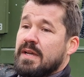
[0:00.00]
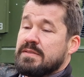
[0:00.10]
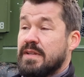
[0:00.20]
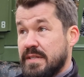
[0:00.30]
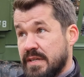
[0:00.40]

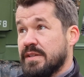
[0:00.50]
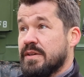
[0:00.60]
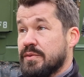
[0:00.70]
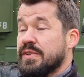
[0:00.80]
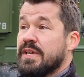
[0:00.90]
So that is a
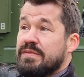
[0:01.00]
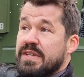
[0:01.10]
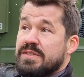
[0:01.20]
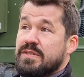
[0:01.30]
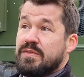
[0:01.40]
unique
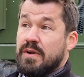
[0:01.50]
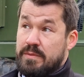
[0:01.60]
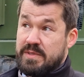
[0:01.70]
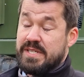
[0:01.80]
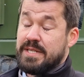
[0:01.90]
feature for
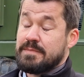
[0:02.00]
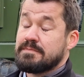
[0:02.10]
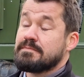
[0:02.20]
our machine.